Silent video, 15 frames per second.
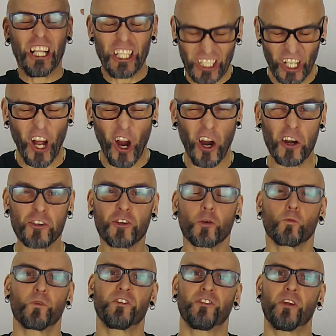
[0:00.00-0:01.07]
large
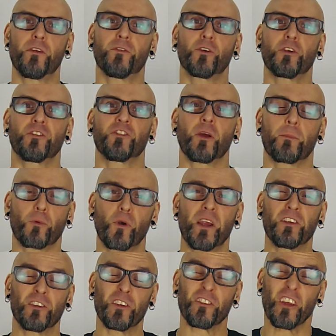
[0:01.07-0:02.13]
receiver
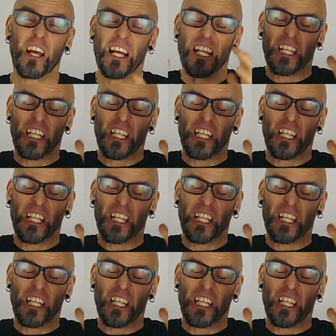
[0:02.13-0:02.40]
separations,